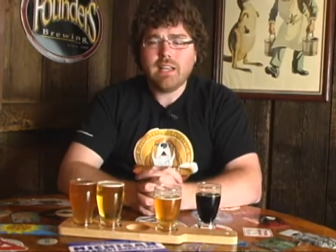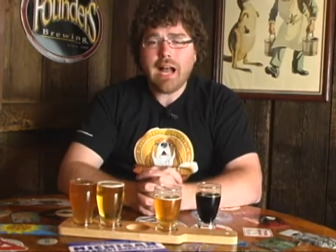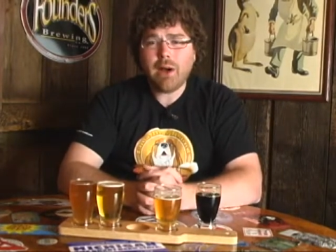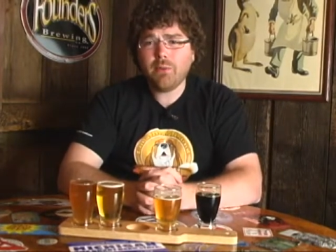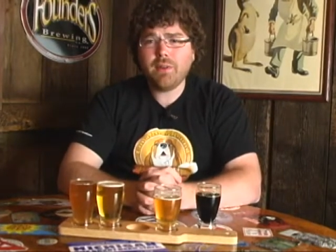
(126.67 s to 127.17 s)

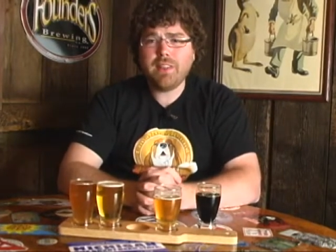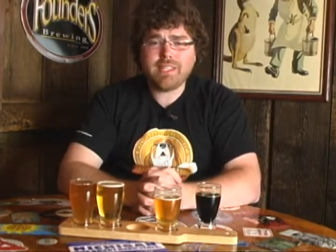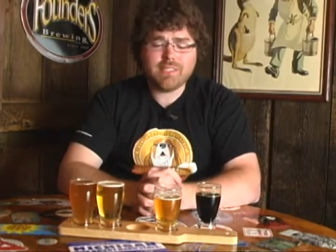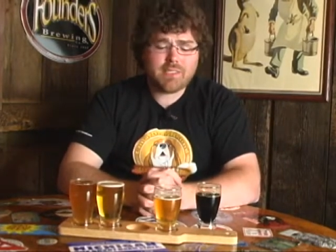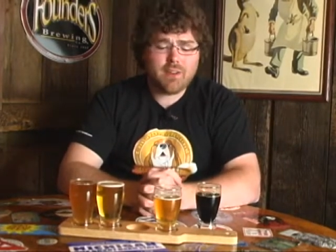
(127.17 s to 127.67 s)
I would really
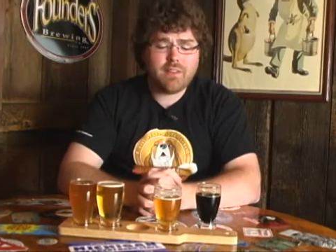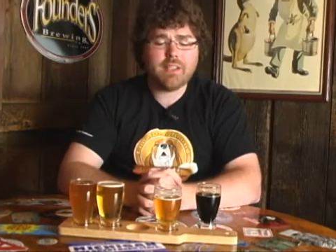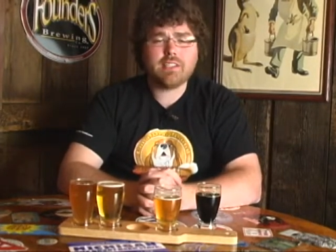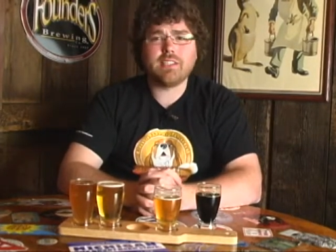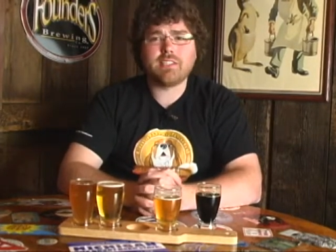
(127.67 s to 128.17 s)
consider
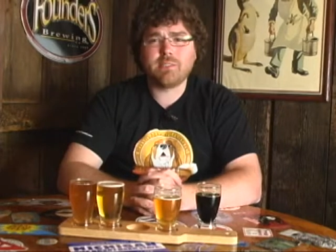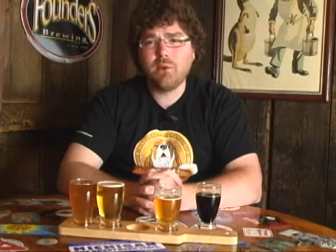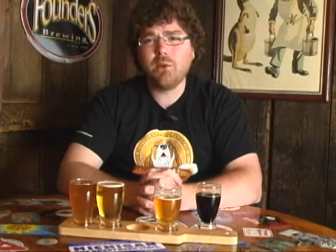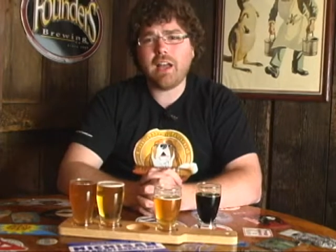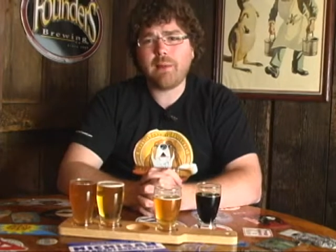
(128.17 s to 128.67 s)
this the
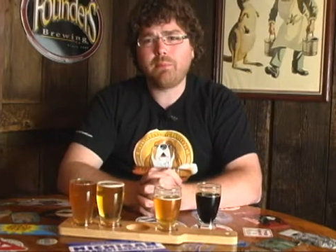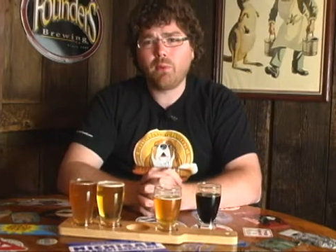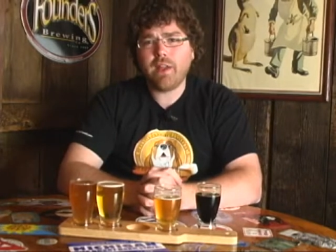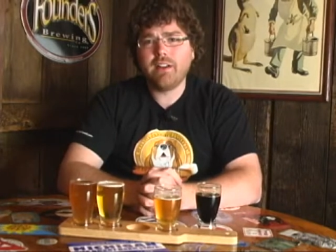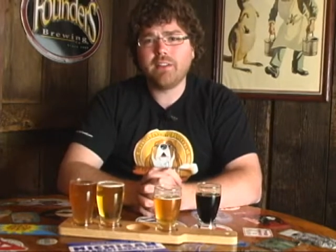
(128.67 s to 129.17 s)
smooth
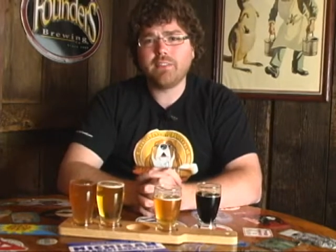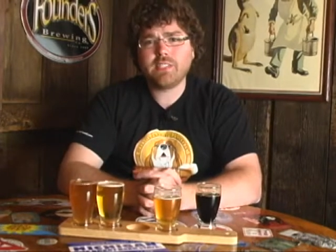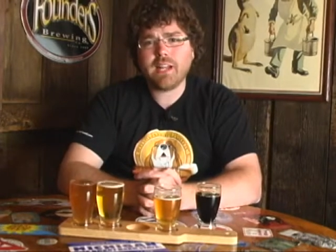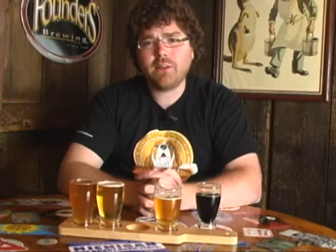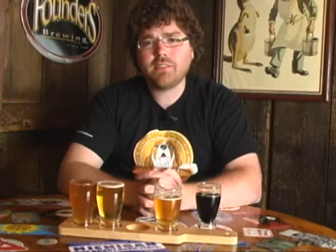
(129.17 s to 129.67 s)
operator of
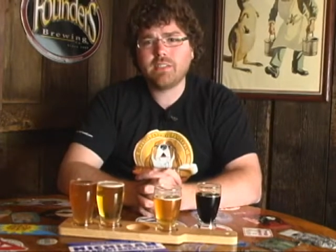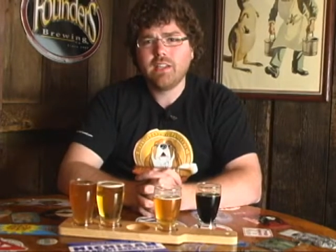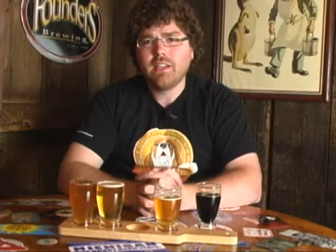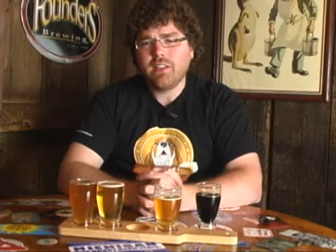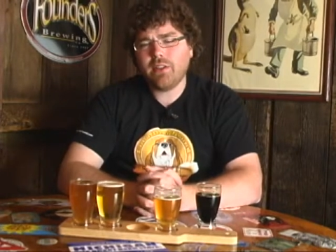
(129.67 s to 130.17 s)
stouts.
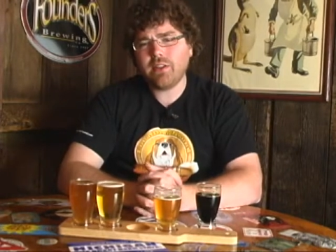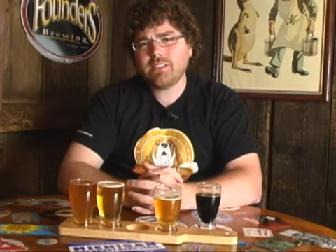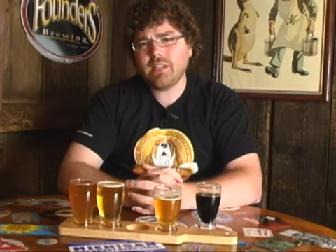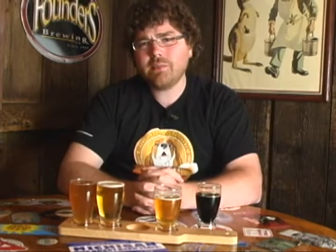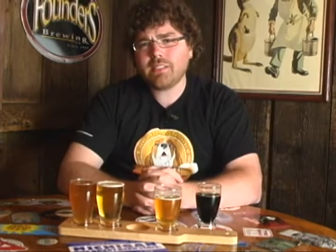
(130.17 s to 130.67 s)
You get
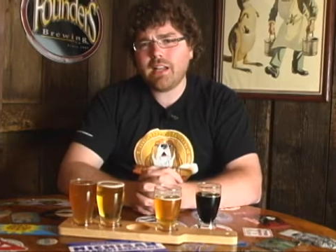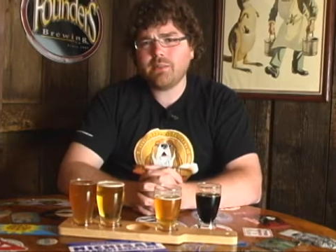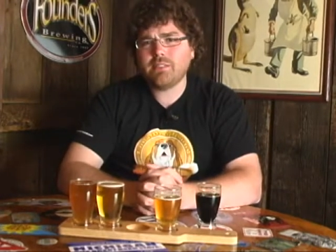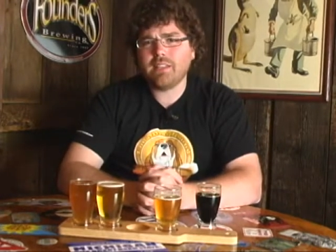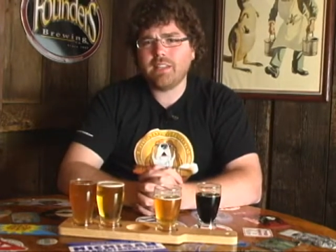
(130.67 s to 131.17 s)
some
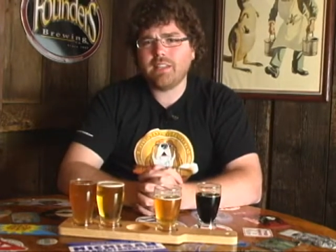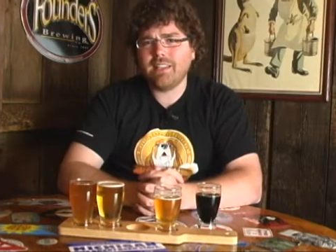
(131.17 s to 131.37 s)
stouts that